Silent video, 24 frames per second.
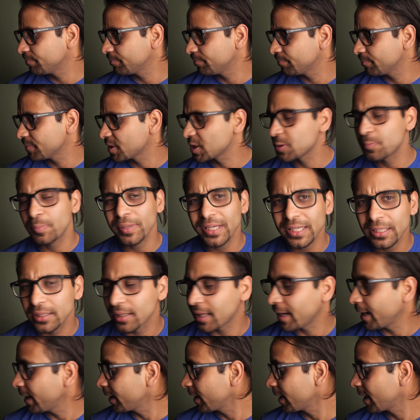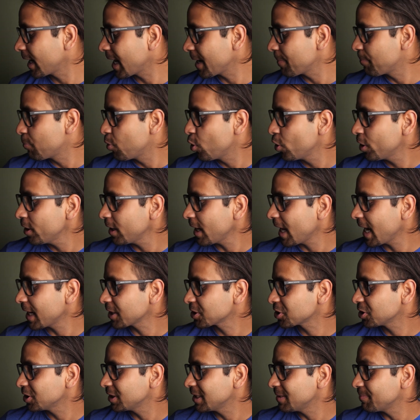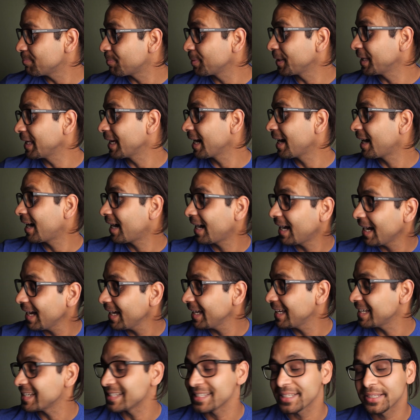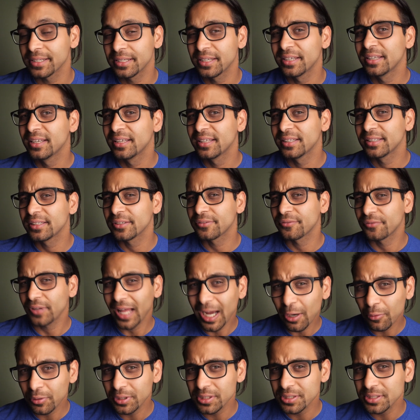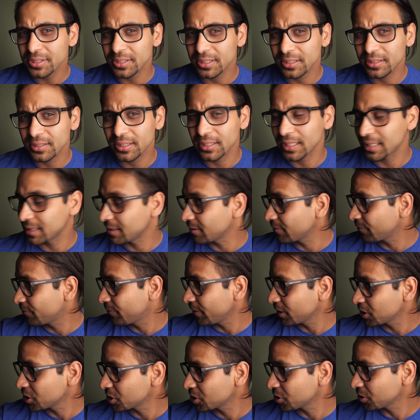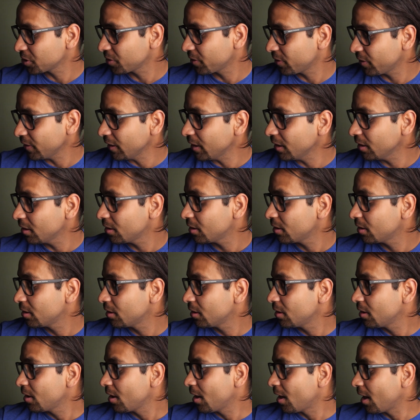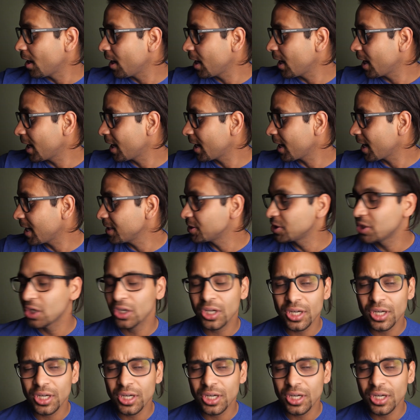speed light and I put it actually behind the flowers and the fixture thing, and I took